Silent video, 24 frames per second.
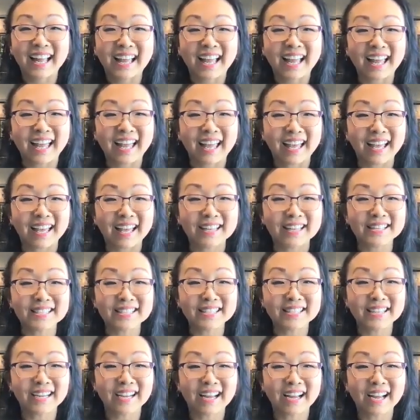And
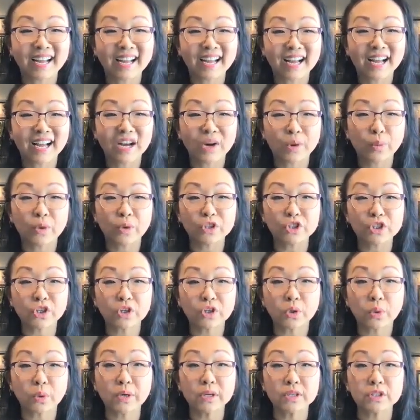what you're
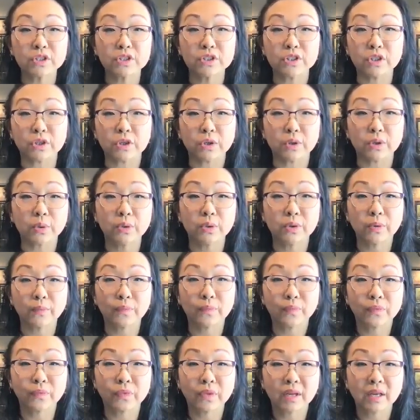going to do
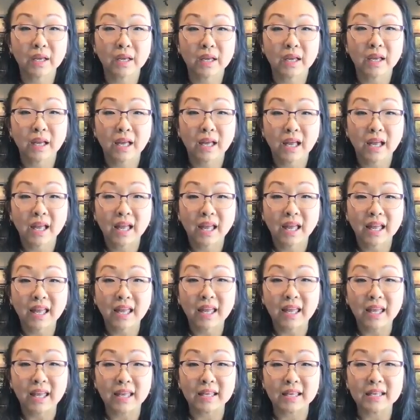
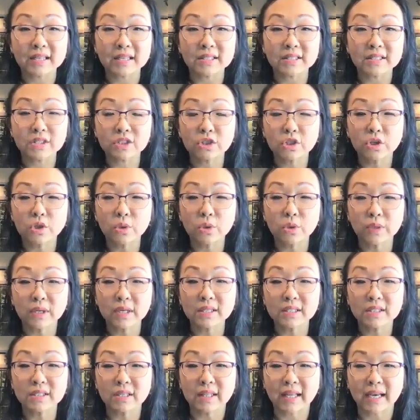is tune
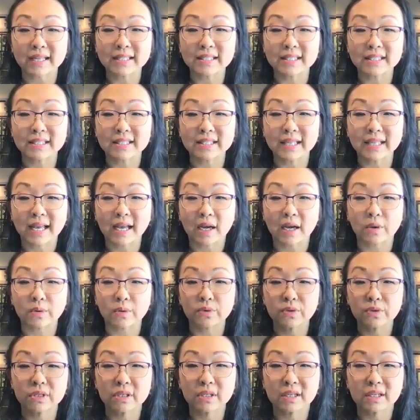into that
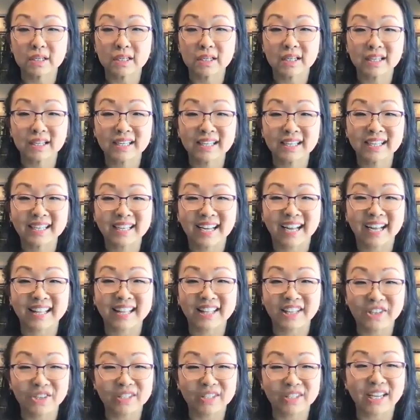sound. I
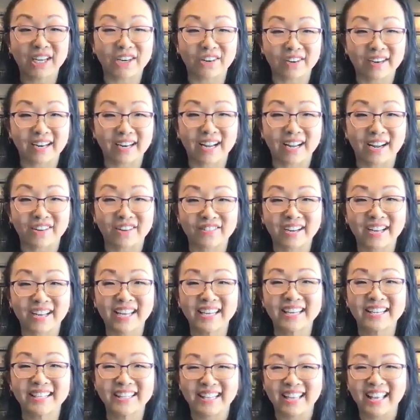think you can hear it now,
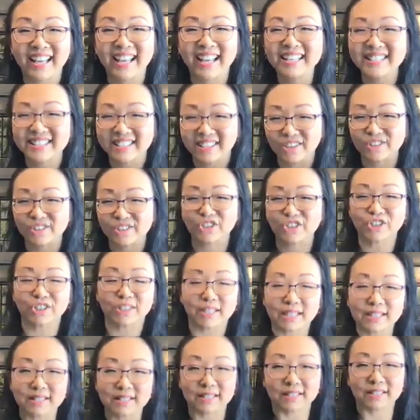right? Yes. Oh, she's
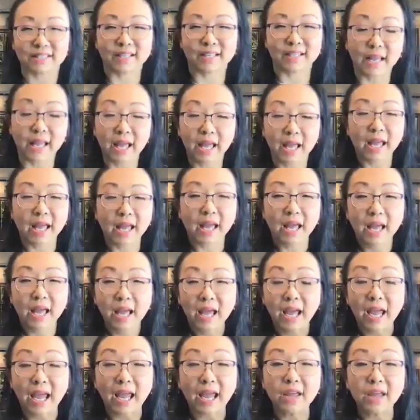dancing.
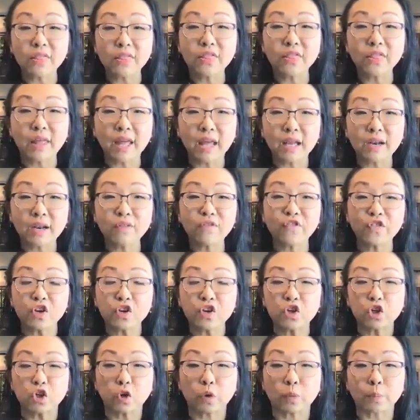And then feel
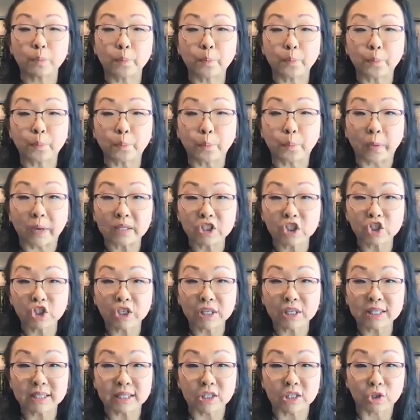your butt
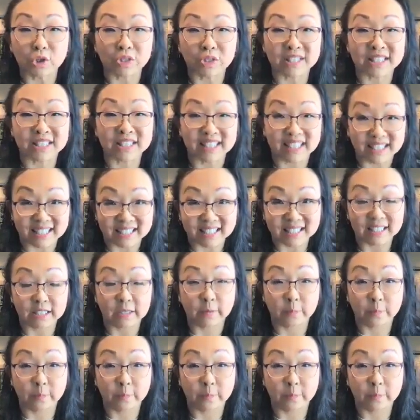cheeks in your seat.